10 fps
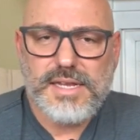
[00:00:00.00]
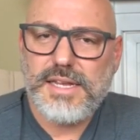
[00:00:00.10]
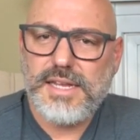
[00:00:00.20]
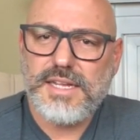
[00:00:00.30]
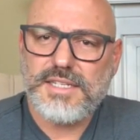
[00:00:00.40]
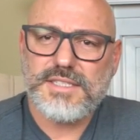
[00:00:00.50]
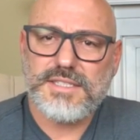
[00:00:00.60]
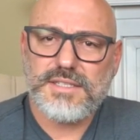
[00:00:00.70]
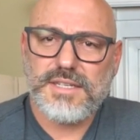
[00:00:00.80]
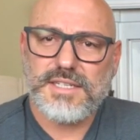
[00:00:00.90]

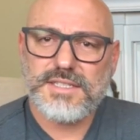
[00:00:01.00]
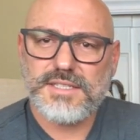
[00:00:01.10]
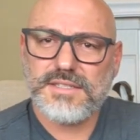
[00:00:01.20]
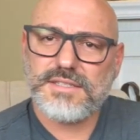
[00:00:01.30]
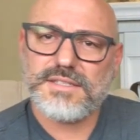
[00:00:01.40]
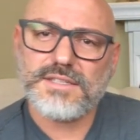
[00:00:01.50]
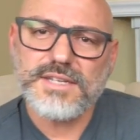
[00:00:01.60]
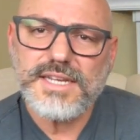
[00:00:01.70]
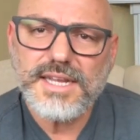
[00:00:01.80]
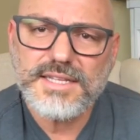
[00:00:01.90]
he's
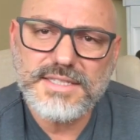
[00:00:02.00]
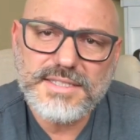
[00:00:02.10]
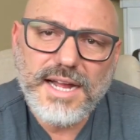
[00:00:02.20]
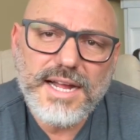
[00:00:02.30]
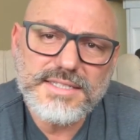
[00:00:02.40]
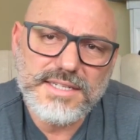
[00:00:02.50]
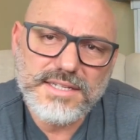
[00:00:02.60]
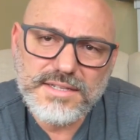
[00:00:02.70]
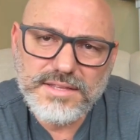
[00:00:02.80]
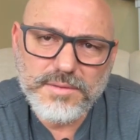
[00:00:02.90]
looking at these guys
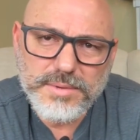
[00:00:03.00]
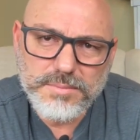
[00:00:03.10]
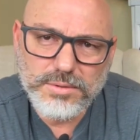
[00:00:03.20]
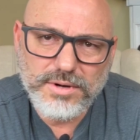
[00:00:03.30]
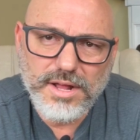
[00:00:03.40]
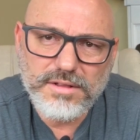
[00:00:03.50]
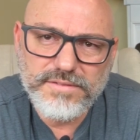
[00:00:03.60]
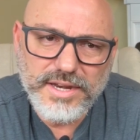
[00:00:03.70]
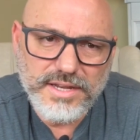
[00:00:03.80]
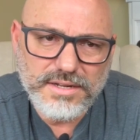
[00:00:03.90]
that people are
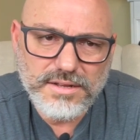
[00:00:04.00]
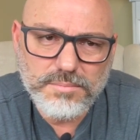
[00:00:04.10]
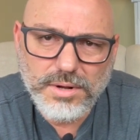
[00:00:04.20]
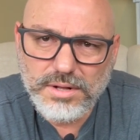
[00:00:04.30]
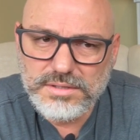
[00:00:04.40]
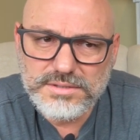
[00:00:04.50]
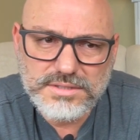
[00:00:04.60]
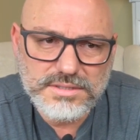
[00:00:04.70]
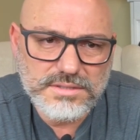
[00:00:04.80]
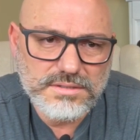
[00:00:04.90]
elevating,
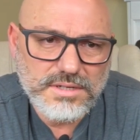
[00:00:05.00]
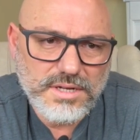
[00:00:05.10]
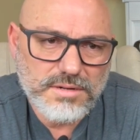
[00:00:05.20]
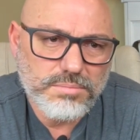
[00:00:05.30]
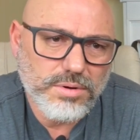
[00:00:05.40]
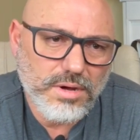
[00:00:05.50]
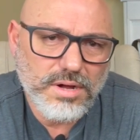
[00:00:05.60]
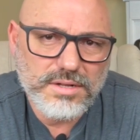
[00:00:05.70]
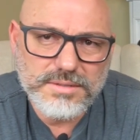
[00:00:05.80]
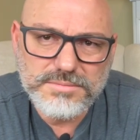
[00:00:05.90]
Apollos and
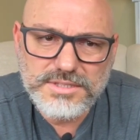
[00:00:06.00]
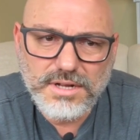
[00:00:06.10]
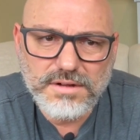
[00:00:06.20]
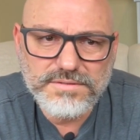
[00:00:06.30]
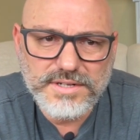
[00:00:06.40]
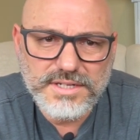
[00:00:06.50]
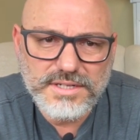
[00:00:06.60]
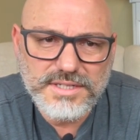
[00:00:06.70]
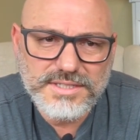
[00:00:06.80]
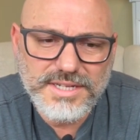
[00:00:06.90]
Paul himself, and
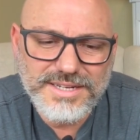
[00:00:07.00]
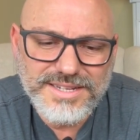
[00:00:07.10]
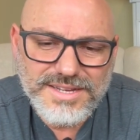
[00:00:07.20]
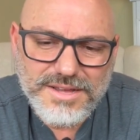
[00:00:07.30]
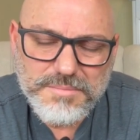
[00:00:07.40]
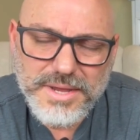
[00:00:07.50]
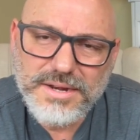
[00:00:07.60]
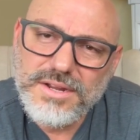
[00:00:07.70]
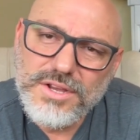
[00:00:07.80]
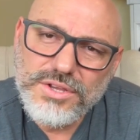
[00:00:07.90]
he's saying,
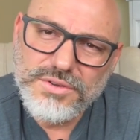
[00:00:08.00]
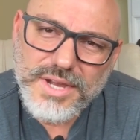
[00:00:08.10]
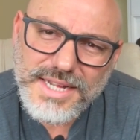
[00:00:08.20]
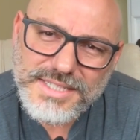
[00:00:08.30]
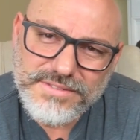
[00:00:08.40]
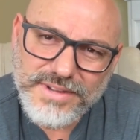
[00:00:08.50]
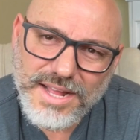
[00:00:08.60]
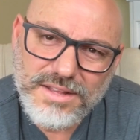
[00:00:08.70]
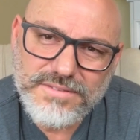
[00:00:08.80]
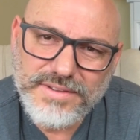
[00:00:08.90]
man, you guys have
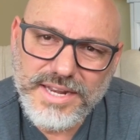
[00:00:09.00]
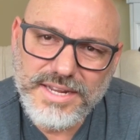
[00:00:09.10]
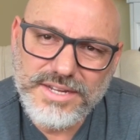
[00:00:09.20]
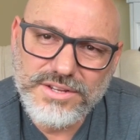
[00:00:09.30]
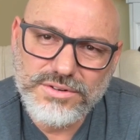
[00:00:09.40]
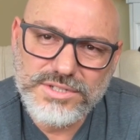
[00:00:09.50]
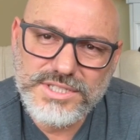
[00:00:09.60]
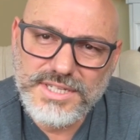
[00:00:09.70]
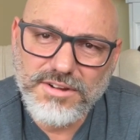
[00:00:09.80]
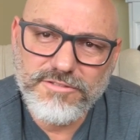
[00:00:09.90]
elevated
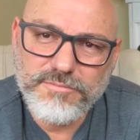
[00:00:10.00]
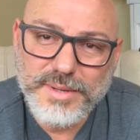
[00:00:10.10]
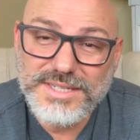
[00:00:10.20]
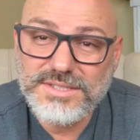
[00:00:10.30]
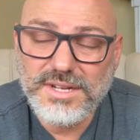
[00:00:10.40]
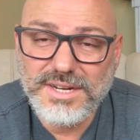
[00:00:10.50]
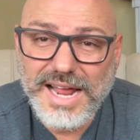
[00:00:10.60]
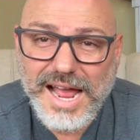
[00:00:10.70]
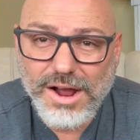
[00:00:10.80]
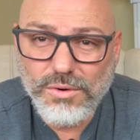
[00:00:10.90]
yourself based on
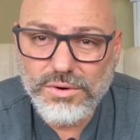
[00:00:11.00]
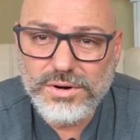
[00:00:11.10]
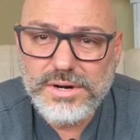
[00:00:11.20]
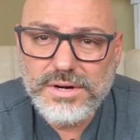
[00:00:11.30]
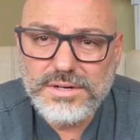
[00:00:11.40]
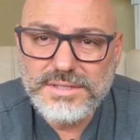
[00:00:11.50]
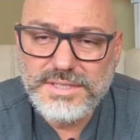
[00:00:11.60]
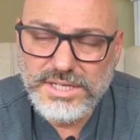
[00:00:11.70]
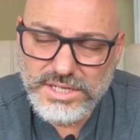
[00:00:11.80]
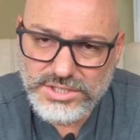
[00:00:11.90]
our
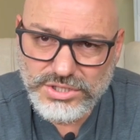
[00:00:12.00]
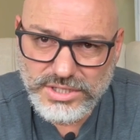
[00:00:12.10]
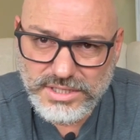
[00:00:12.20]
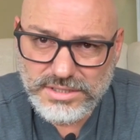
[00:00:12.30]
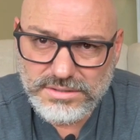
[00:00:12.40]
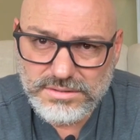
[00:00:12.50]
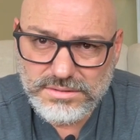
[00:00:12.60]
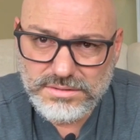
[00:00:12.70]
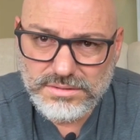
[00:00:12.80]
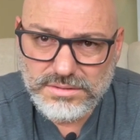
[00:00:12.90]
teaching,
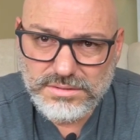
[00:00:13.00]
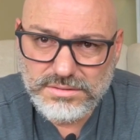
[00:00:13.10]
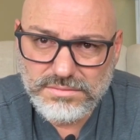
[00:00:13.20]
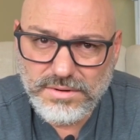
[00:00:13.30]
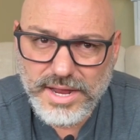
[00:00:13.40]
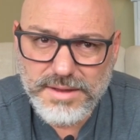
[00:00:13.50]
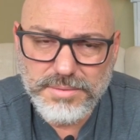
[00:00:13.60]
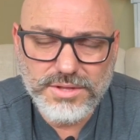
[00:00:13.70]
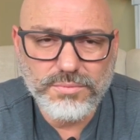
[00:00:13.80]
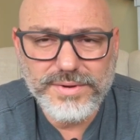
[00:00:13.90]
right?
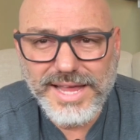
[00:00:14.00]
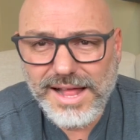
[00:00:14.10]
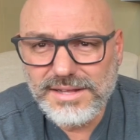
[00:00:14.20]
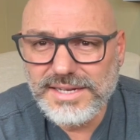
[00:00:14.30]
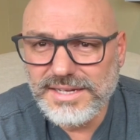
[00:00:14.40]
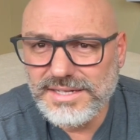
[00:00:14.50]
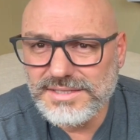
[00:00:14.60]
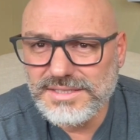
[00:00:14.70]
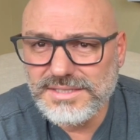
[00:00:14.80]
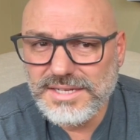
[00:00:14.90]
But the reality
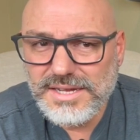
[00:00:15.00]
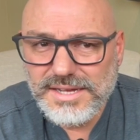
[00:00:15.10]
is